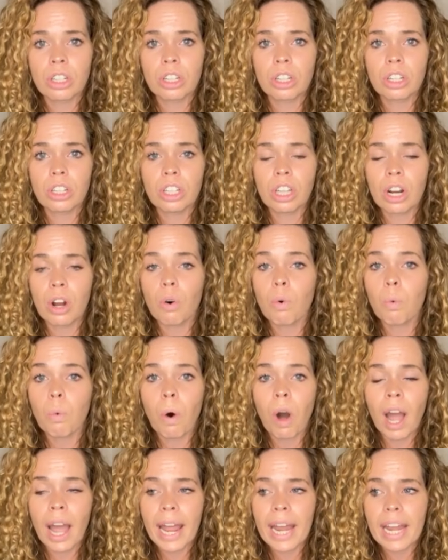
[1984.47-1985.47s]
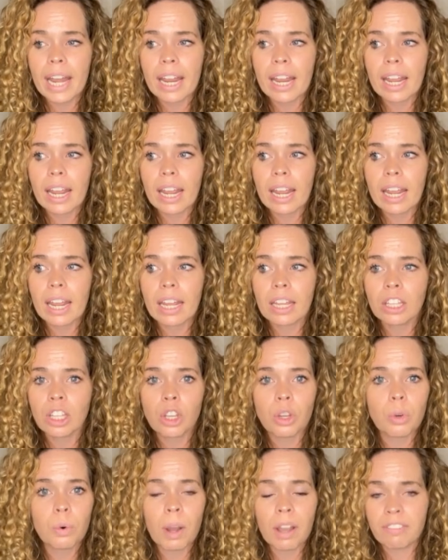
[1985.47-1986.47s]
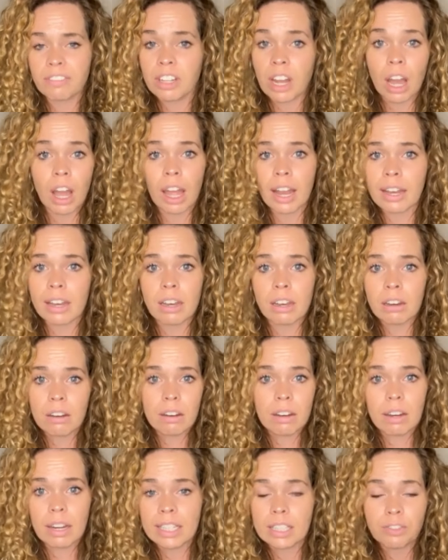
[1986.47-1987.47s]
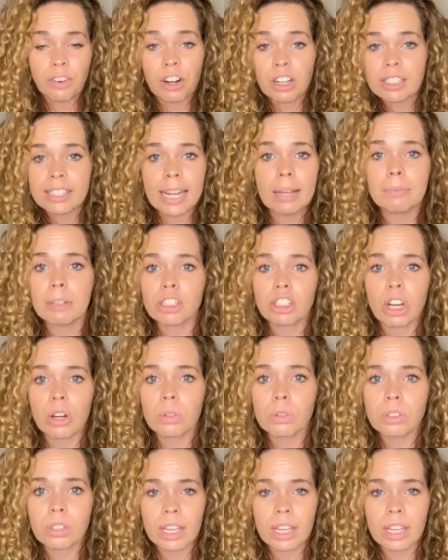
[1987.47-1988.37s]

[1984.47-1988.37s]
you know, what you have done as far as damage goes,